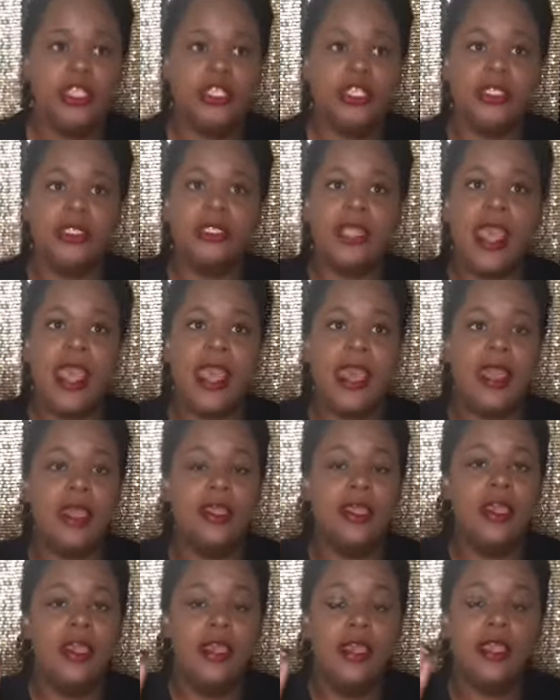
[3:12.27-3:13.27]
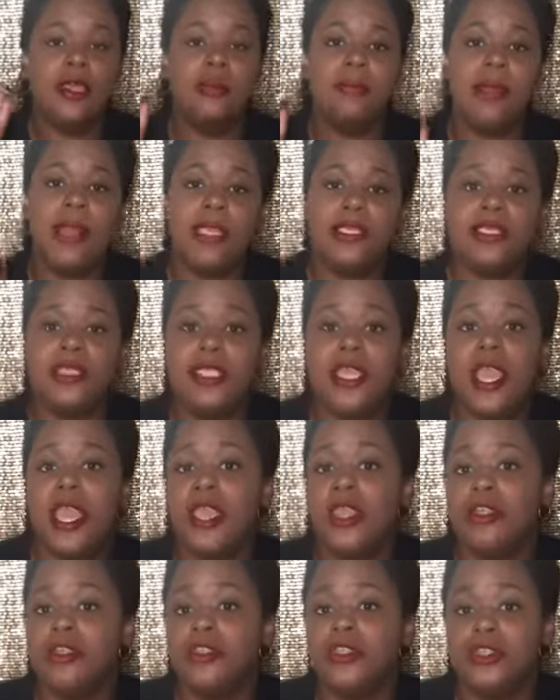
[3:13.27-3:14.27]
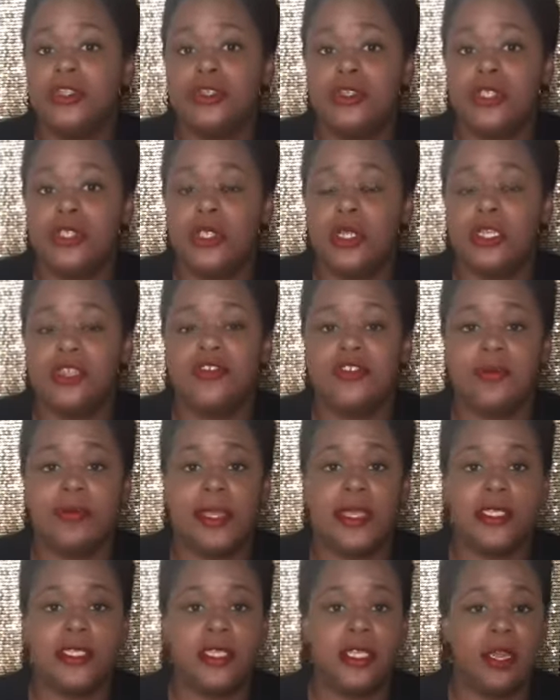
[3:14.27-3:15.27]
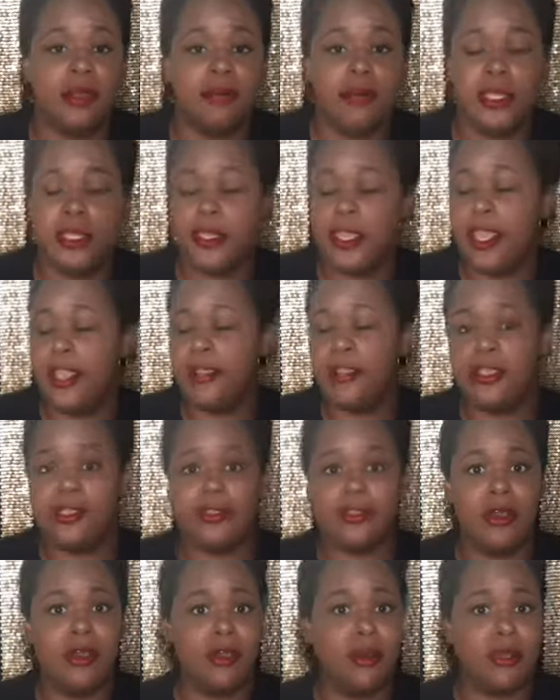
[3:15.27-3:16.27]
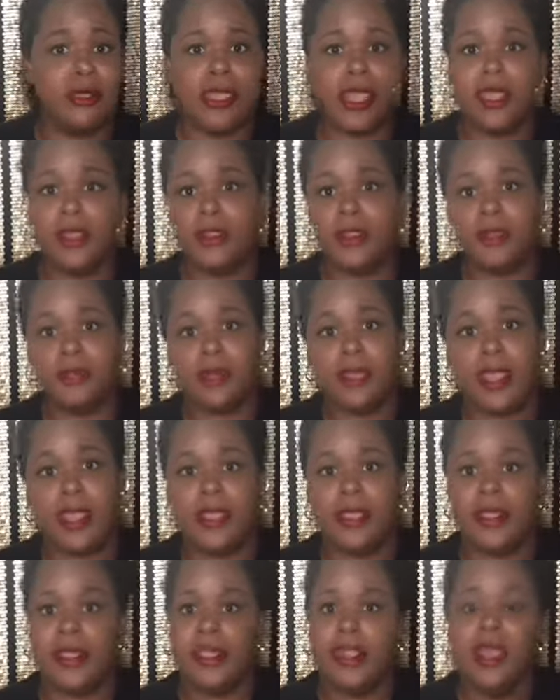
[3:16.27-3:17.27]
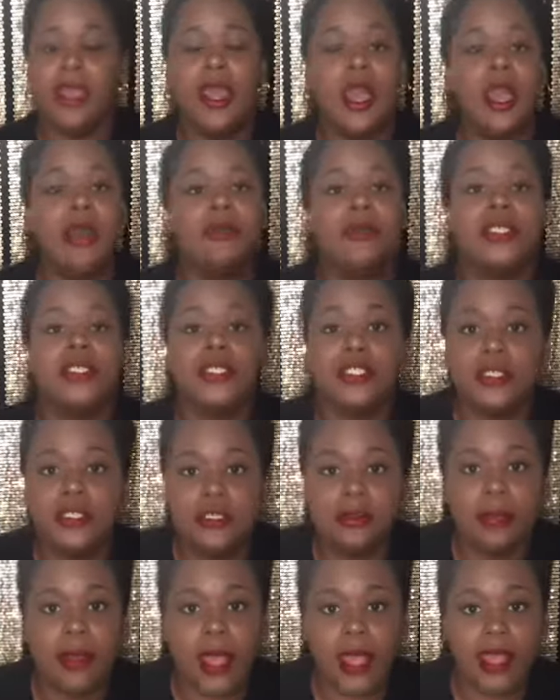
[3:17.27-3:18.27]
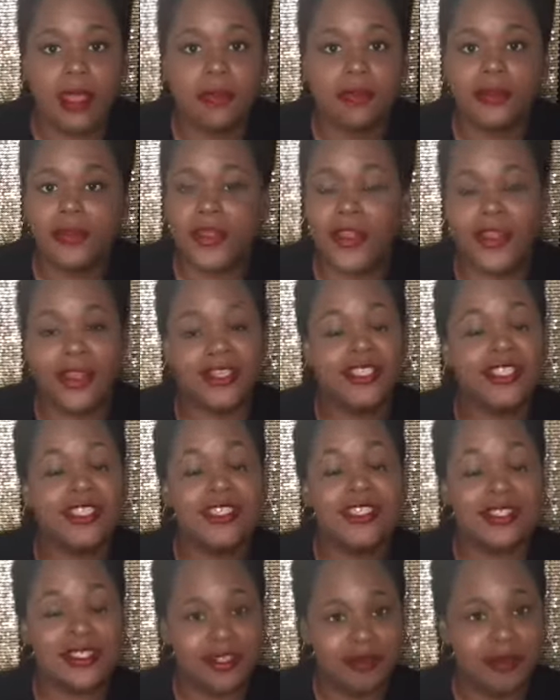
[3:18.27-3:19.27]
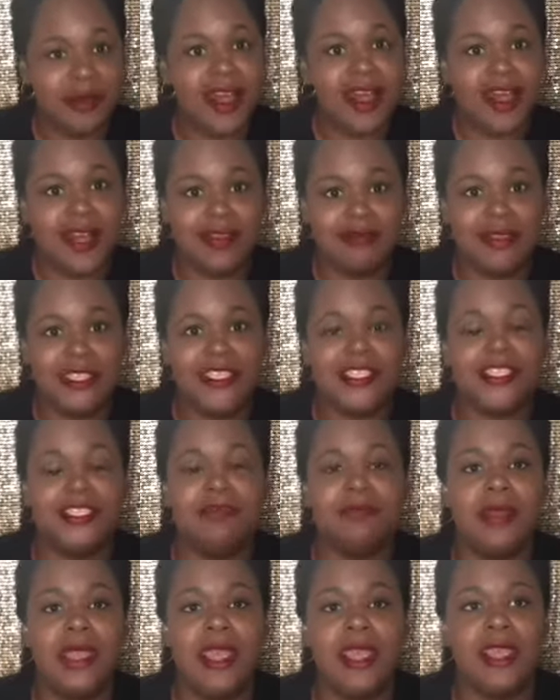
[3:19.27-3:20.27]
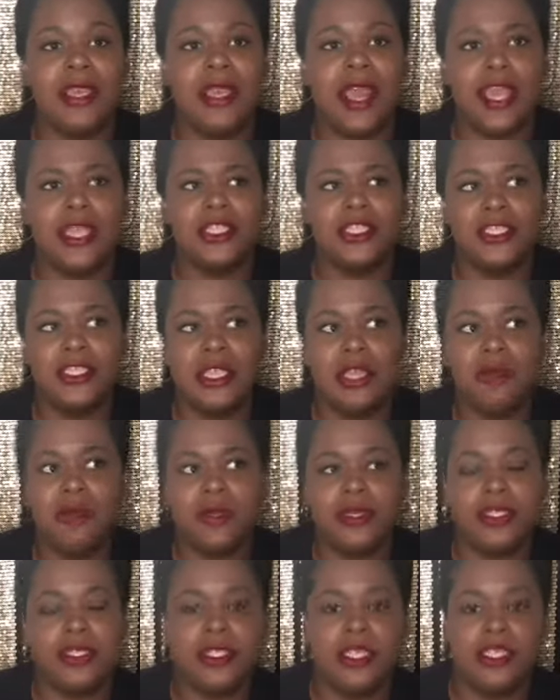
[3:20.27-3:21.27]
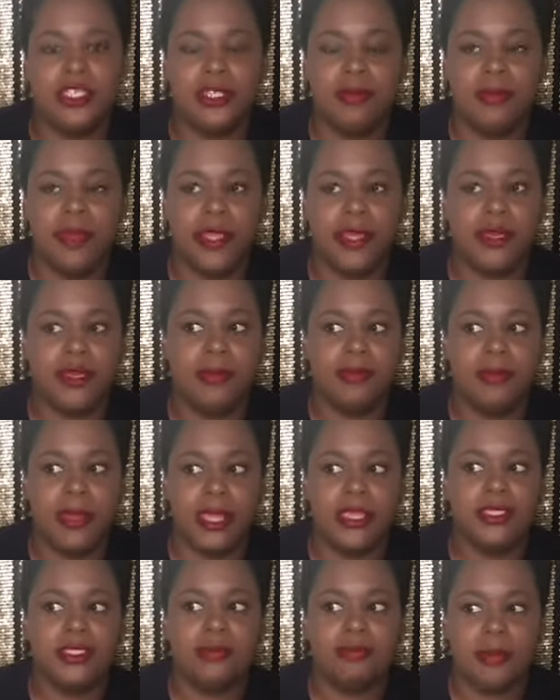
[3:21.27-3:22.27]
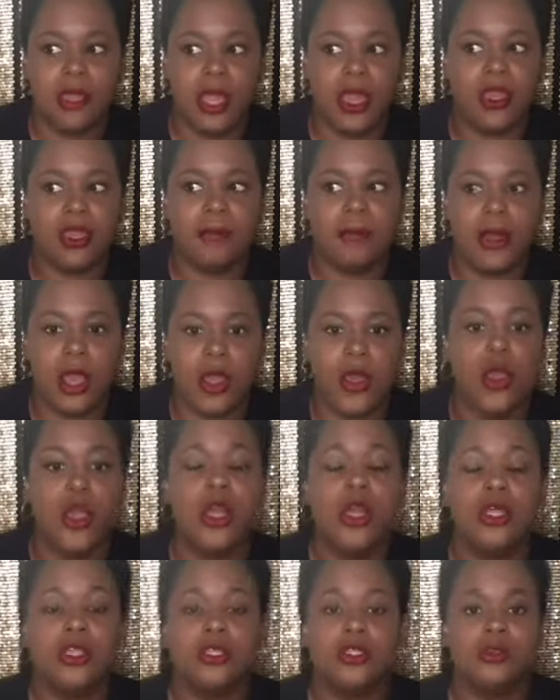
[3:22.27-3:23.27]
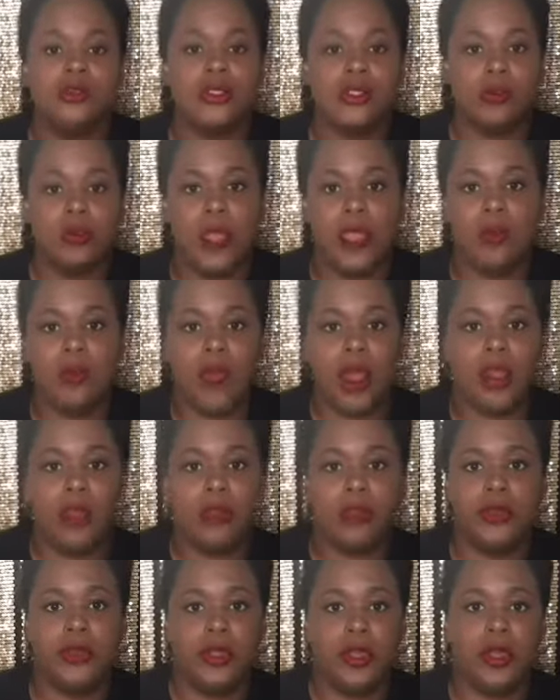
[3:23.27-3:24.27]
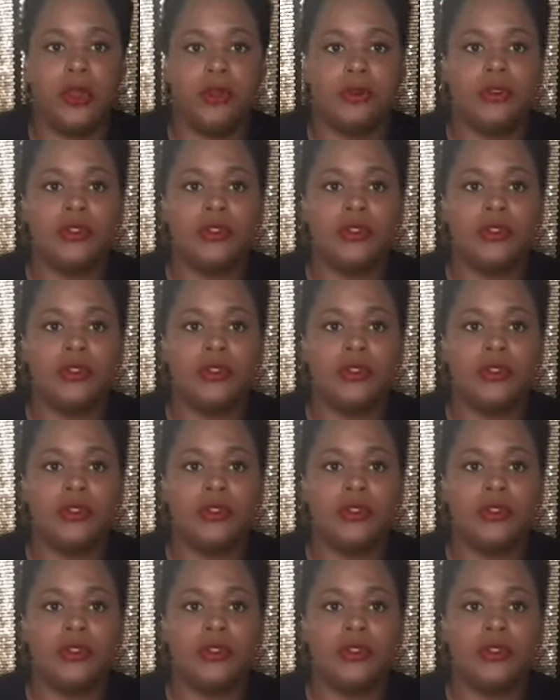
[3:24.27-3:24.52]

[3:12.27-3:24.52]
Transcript: She's had an amazing hair journey transformation. I mean, hair is all down her back. I mean, she's the bomb, y'all. She is the bomb. And she made, actually, I want to say she made an amazing blog about losing weight while on the go.